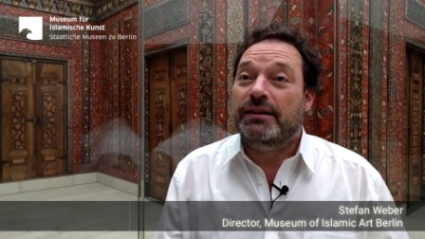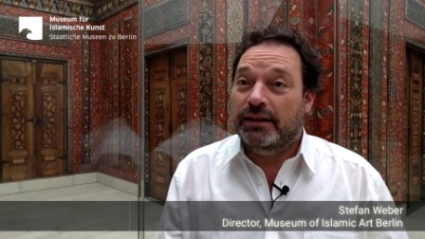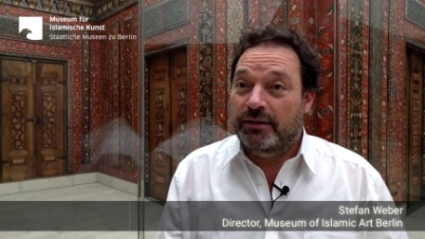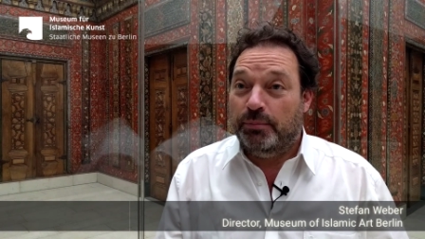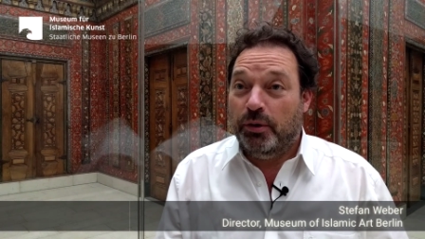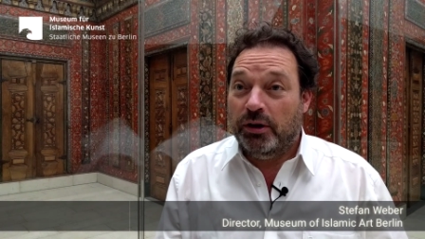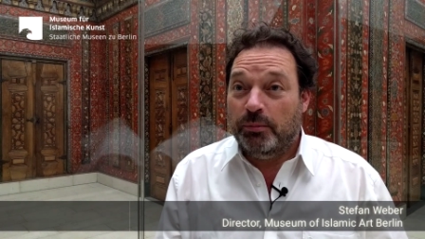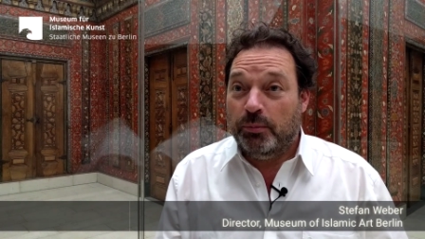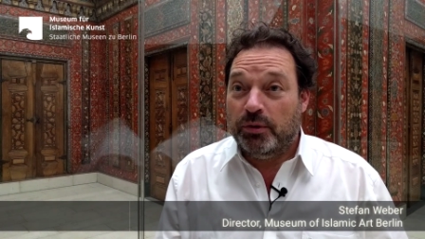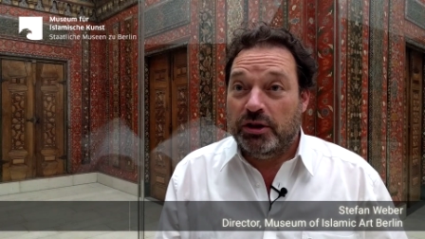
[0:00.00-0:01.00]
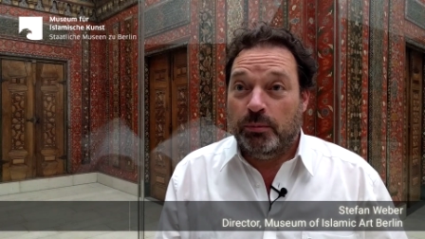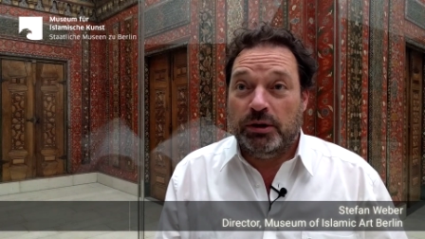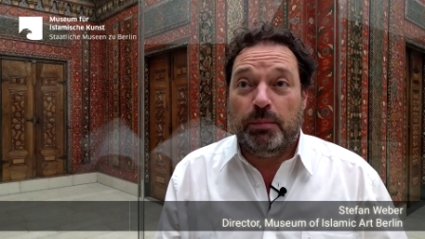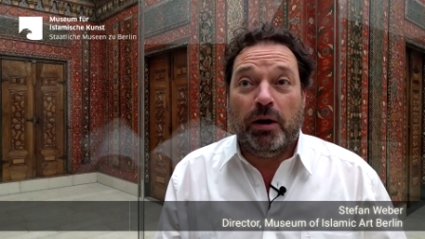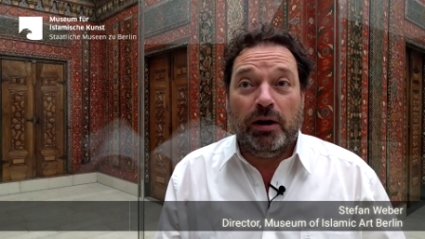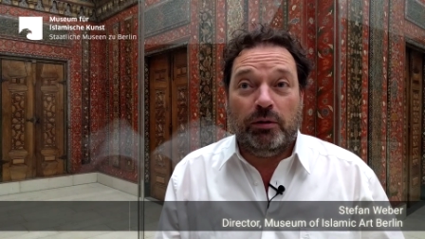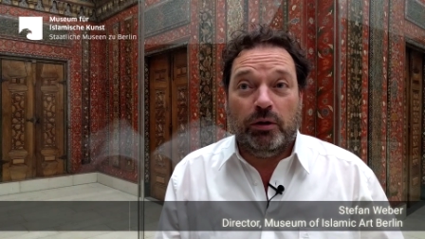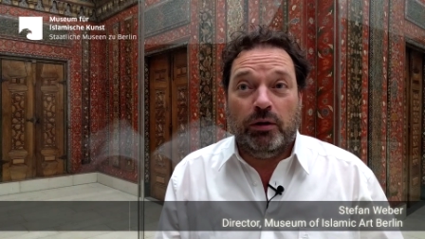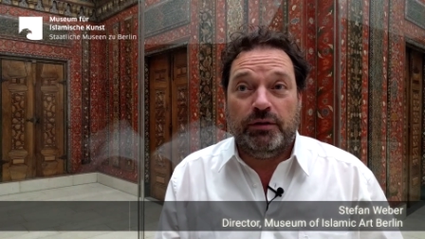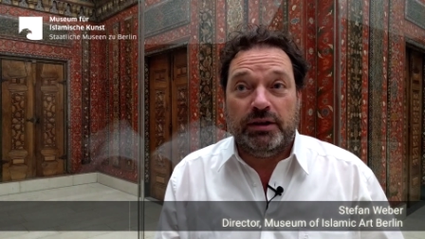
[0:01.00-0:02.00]
It's in the Pergamon Museum and part
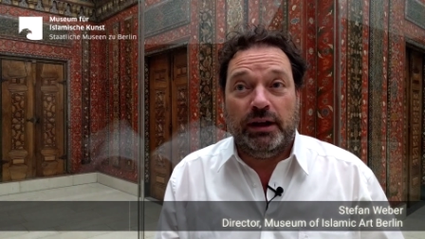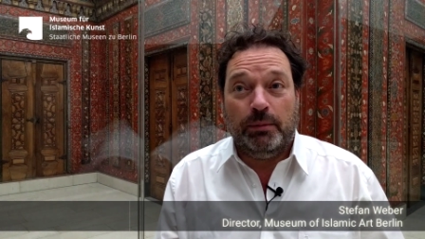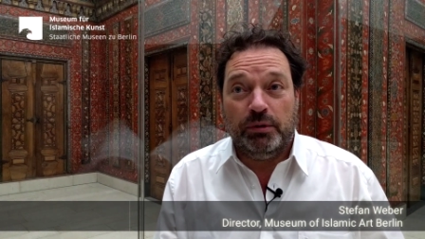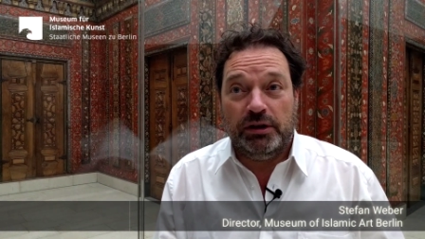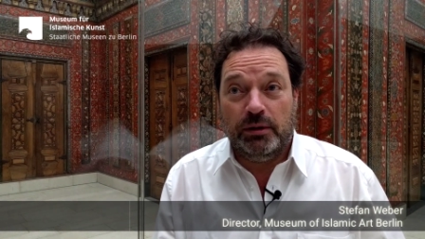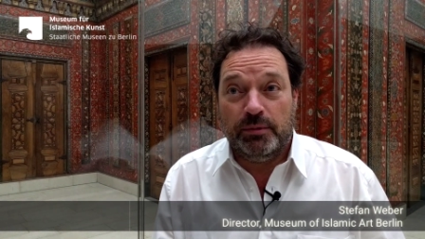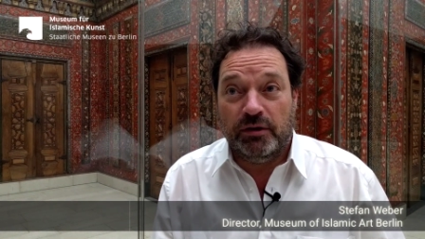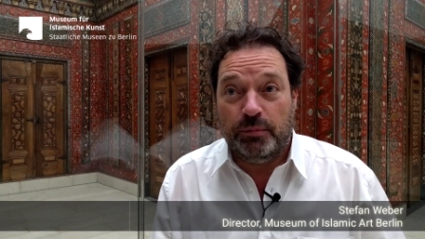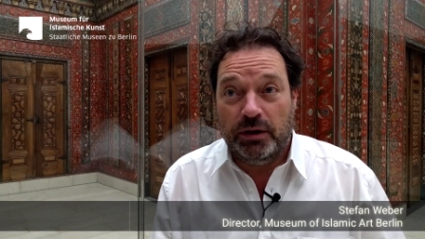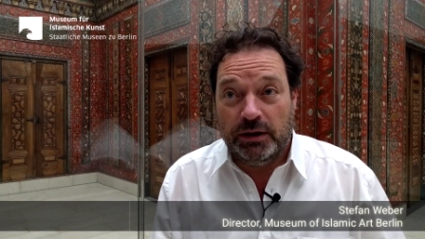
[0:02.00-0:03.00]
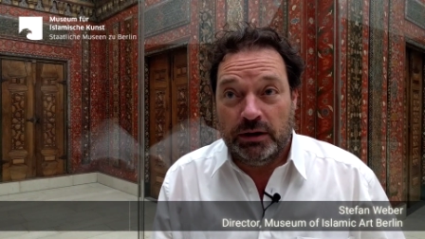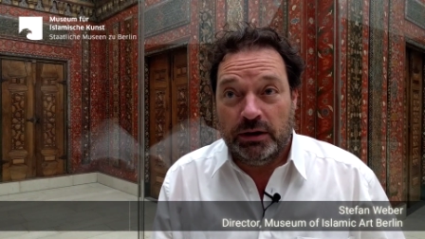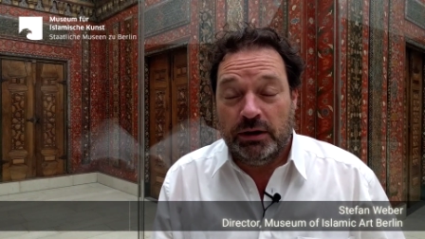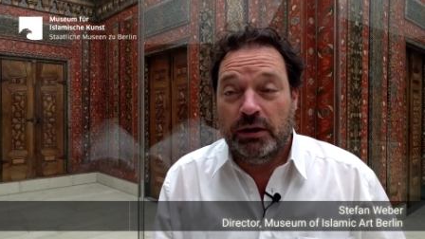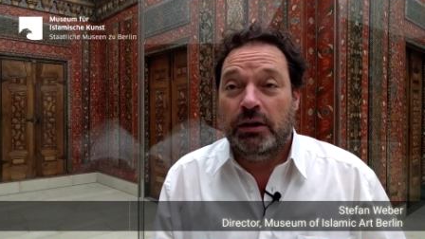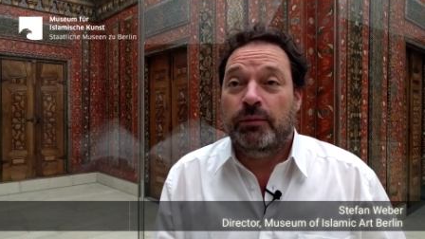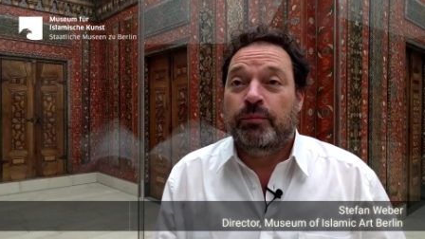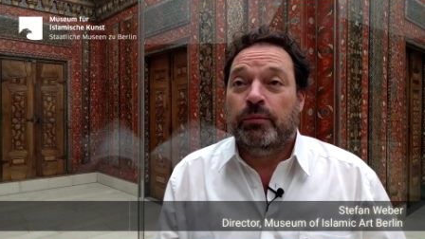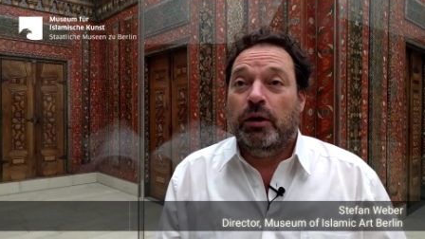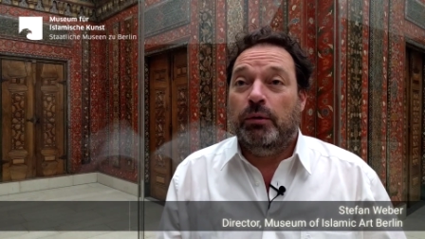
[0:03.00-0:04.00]
of the State Museums of Berlin.
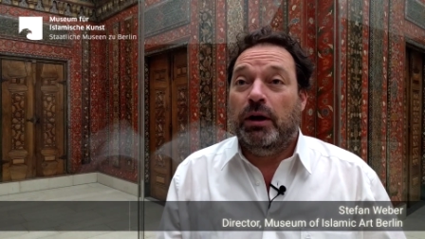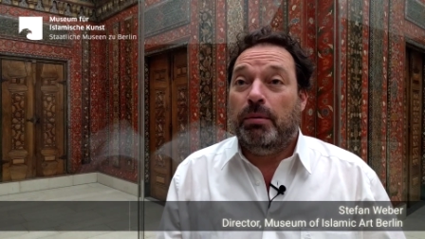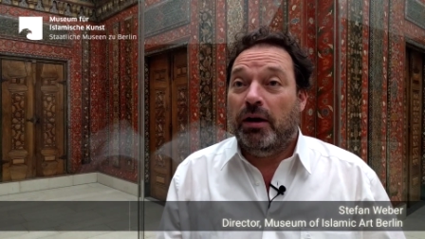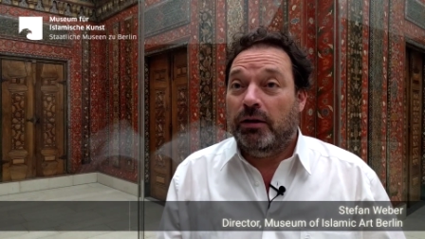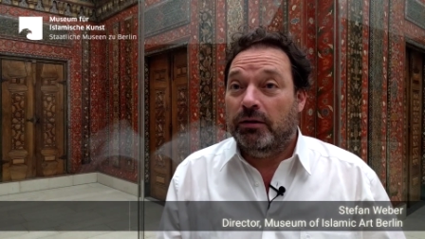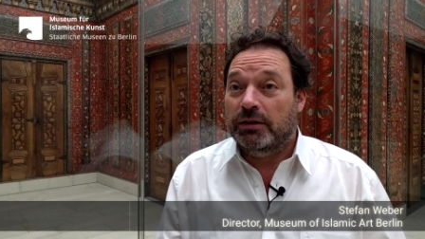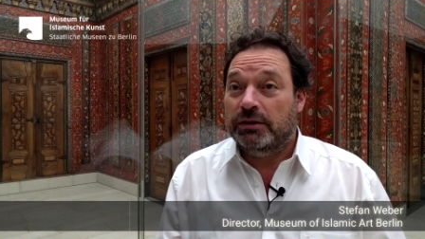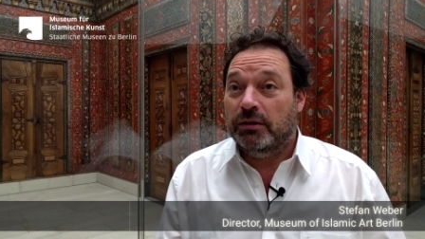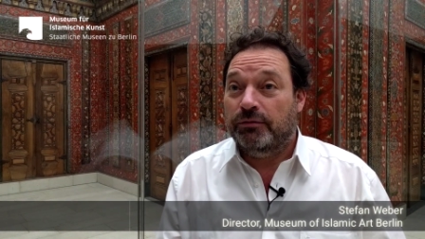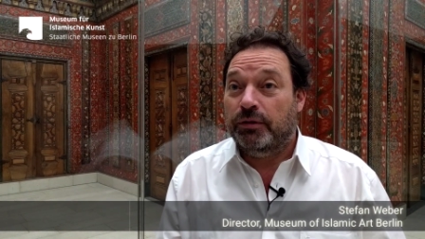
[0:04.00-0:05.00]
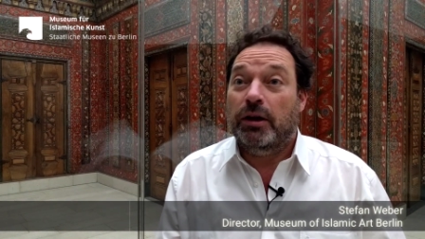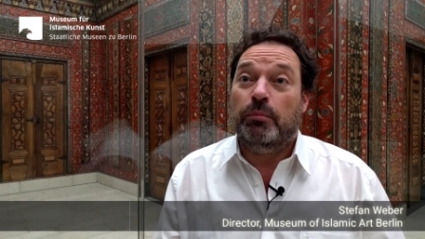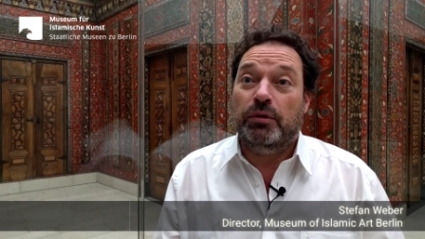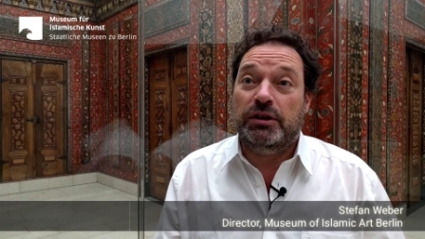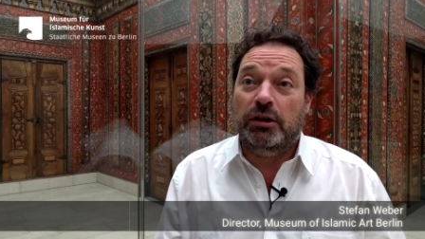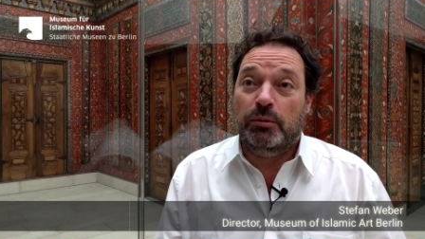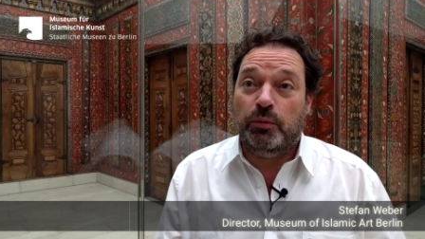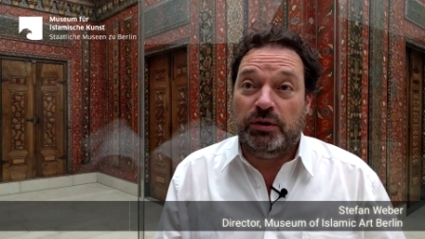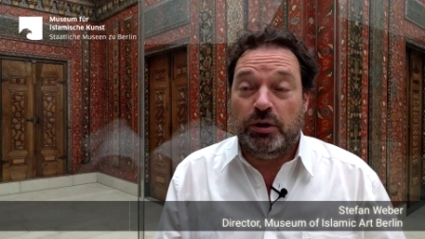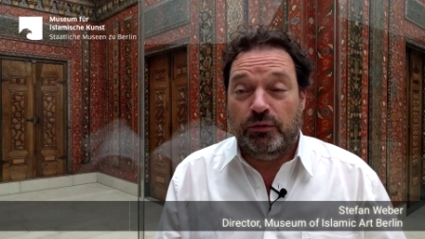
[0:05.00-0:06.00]
We are partners of
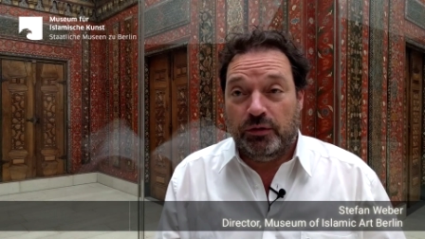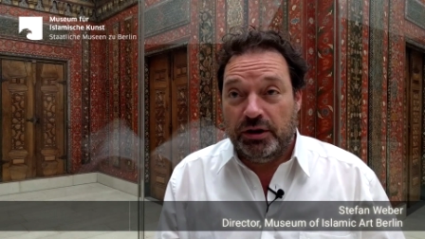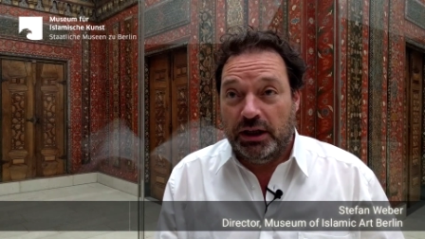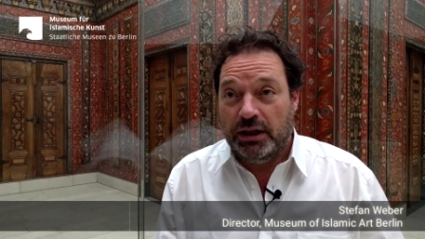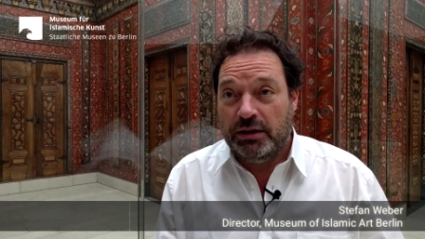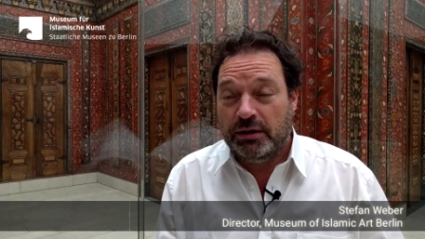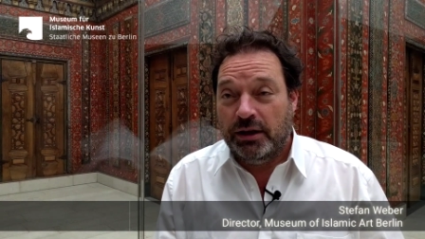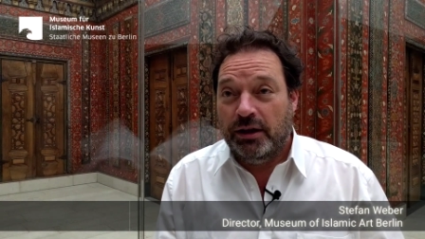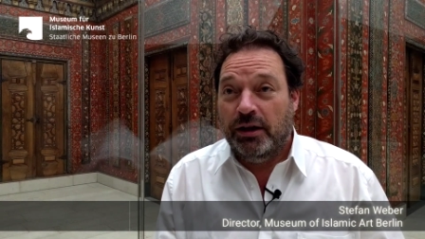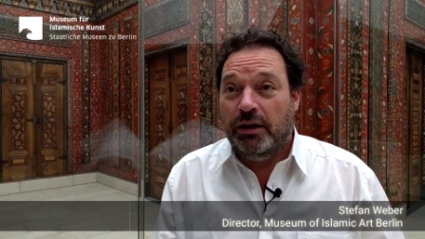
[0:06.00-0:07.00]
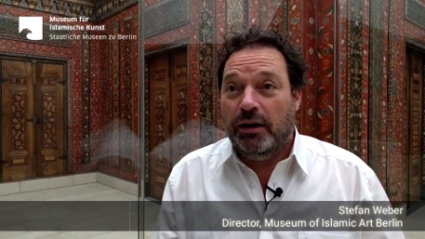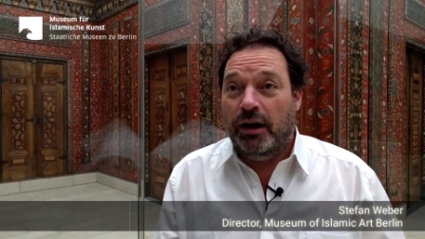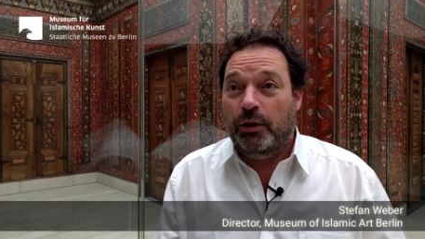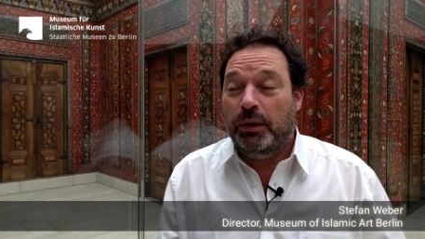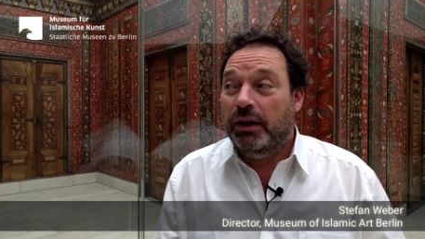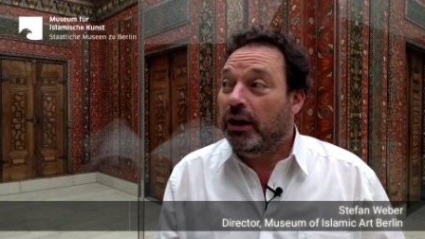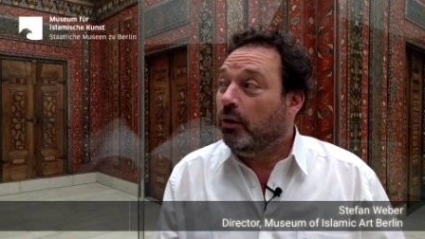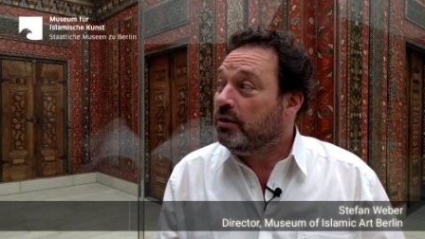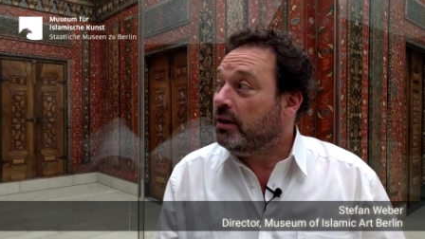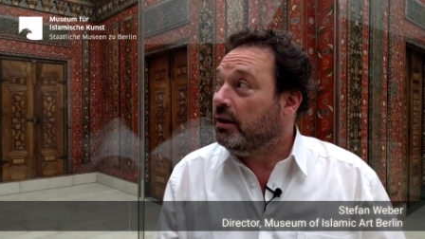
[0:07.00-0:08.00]
Museums with No Frontiers and we are
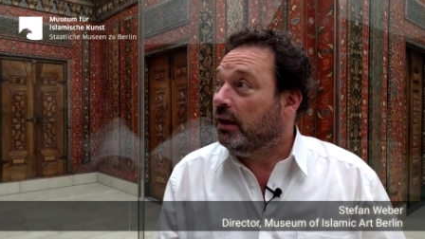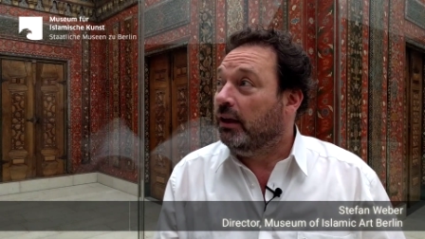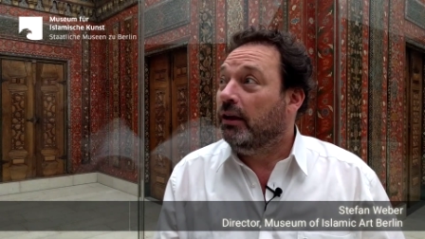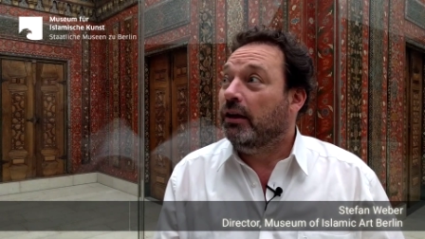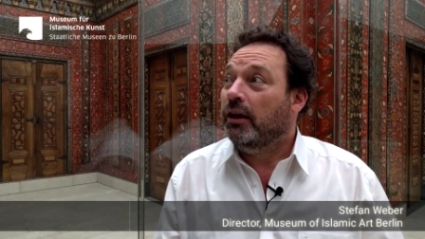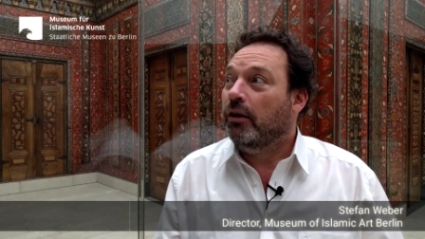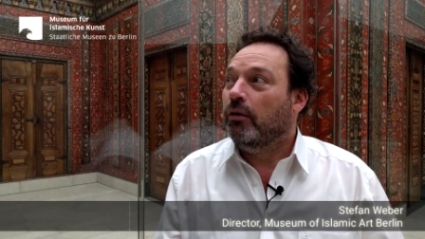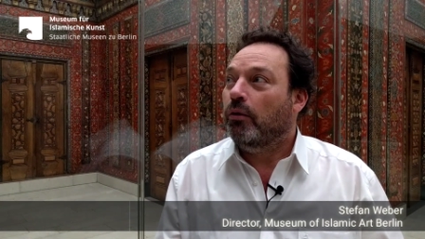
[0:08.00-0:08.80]
now sitting